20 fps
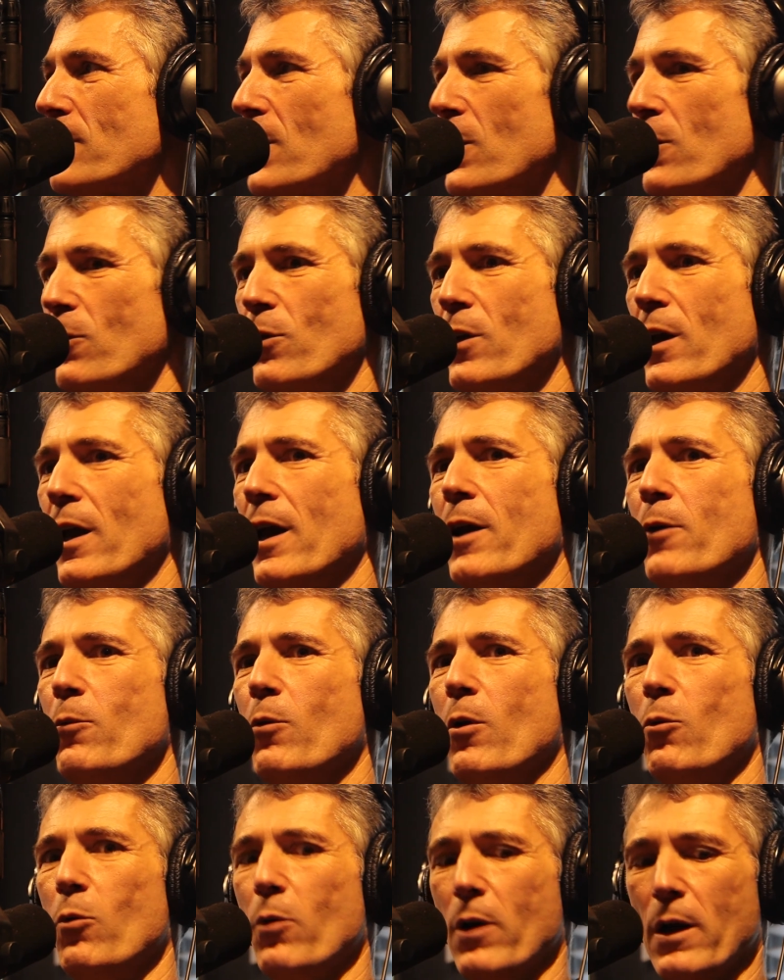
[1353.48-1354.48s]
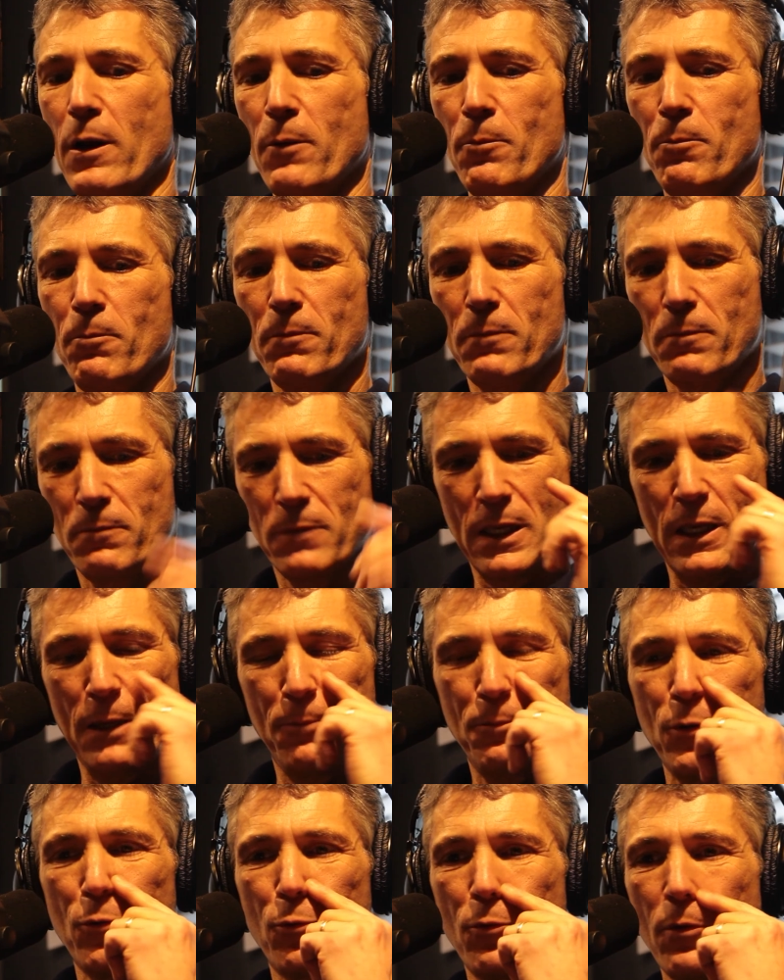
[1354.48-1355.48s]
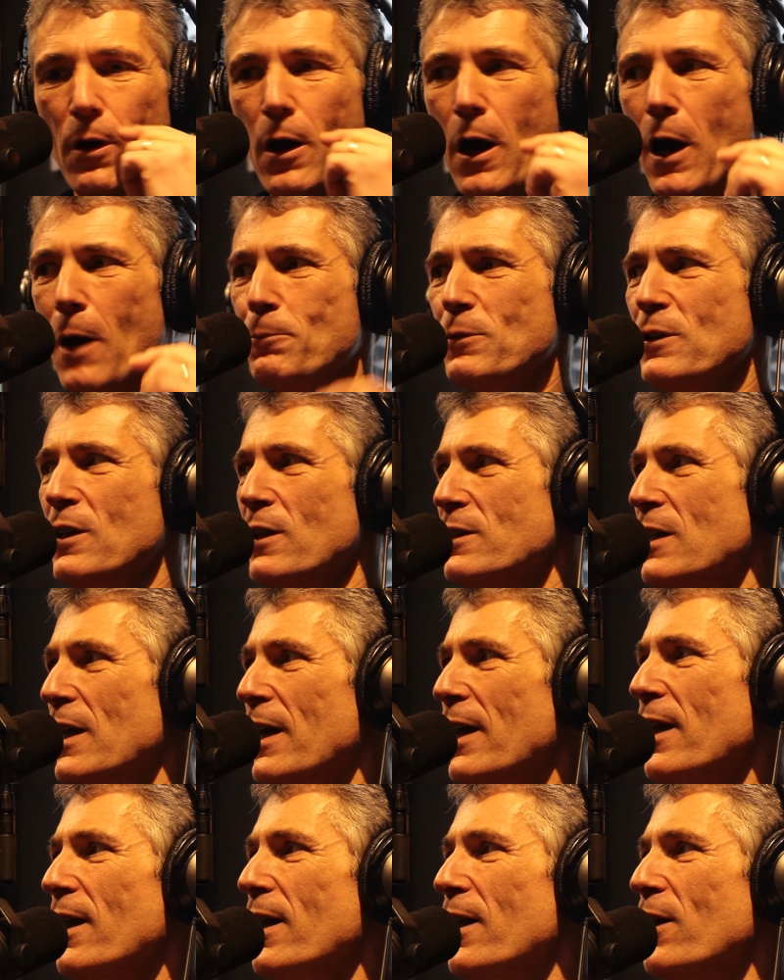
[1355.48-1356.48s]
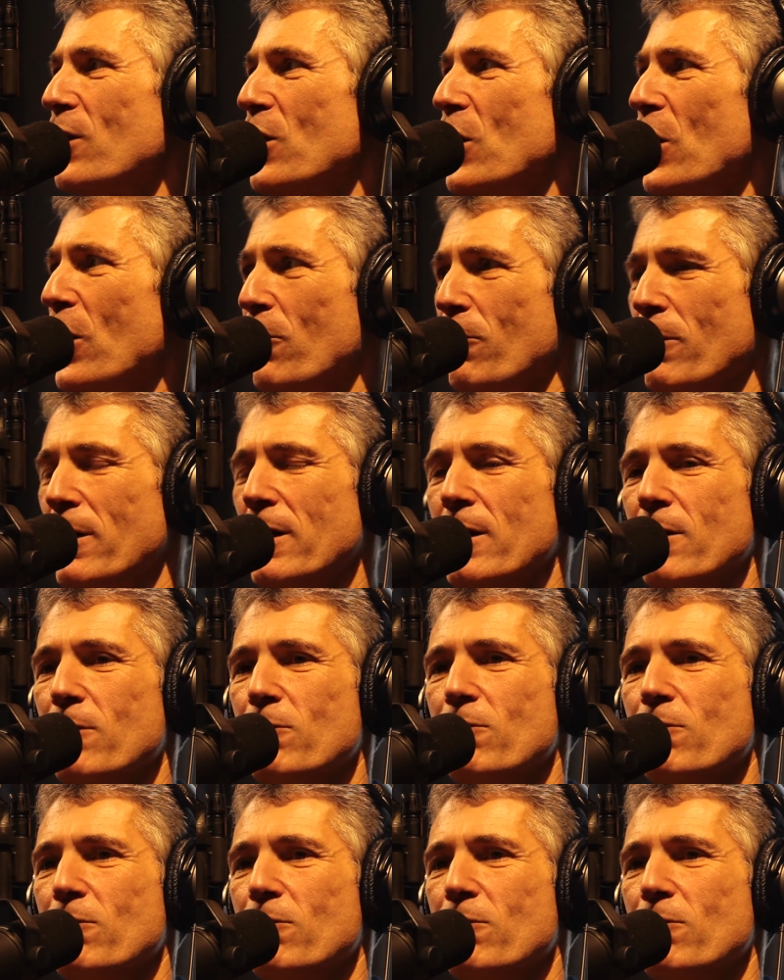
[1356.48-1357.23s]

Okay, well, we're going to keep you up to date and current.